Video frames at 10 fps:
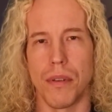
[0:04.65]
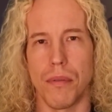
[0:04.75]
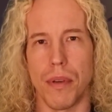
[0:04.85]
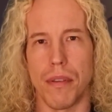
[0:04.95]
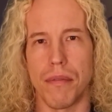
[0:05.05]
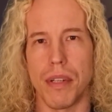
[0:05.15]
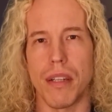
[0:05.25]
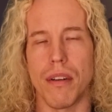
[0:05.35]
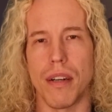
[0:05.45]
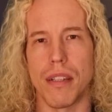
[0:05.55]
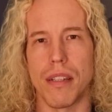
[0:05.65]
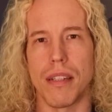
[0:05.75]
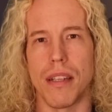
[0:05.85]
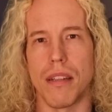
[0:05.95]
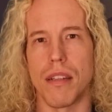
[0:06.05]
with 3 cards
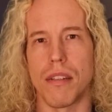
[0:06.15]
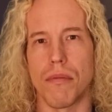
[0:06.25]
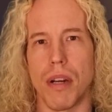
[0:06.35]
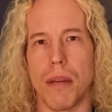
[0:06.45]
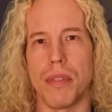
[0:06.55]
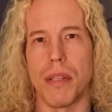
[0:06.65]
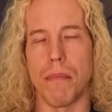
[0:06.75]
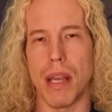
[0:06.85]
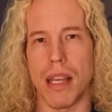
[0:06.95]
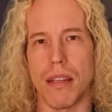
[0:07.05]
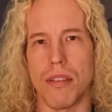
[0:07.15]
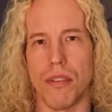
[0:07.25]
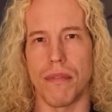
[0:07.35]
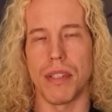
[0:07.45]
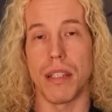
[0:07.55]
that describe the main
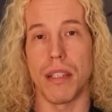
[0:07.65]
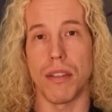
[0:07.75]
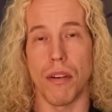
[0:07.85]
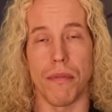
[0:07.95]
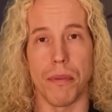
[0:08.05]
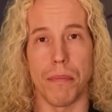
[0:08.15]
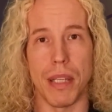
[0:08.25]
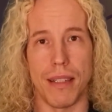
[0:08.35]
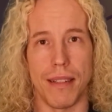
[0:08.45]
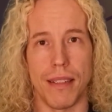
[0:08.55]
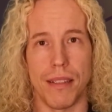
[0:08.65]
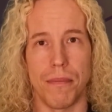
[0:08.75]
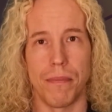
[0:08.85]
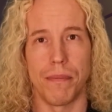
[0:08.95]
services of your business